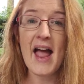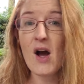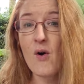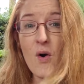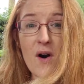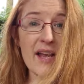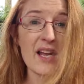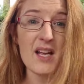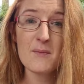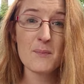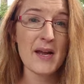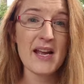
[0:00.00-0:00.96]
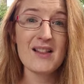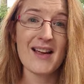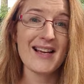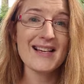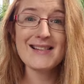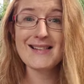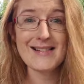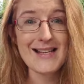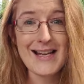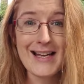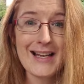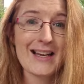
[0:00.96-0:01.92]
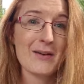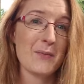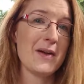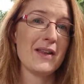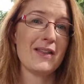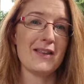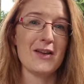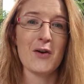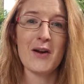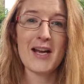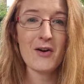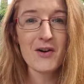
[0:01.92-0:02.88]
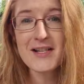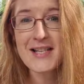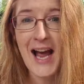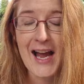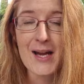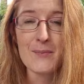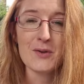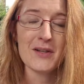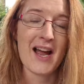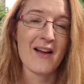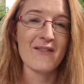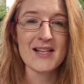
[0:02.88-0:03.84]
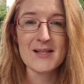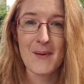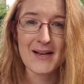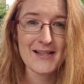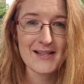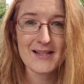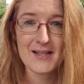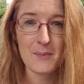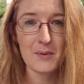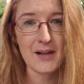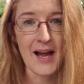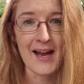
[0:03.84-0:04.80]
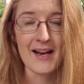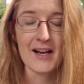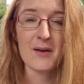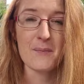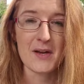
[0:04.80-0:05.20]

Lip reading: Or it can be like a sink with, it on a table and having spaces to play. And